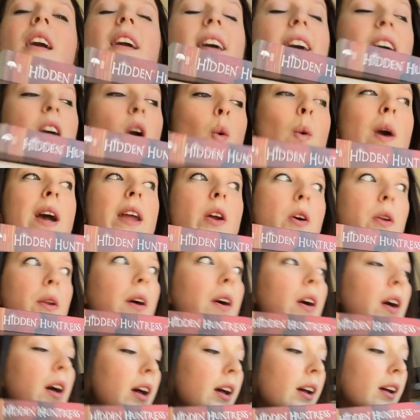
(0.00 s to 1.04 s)
Oh, wait on.
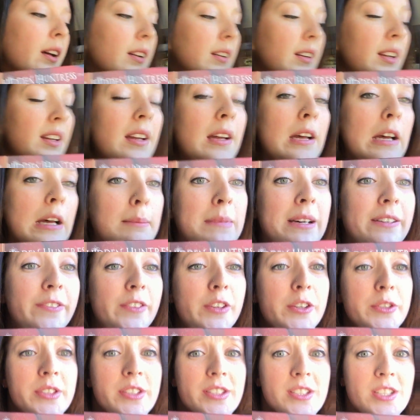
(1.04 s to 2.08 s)
My
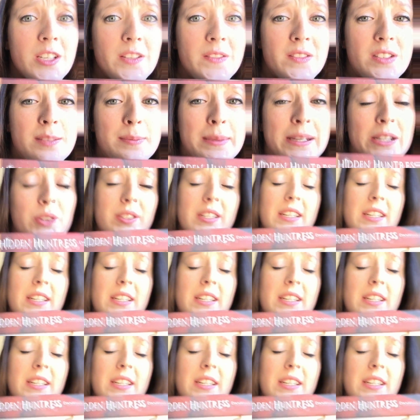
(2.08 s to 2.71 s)
phone deserves to be on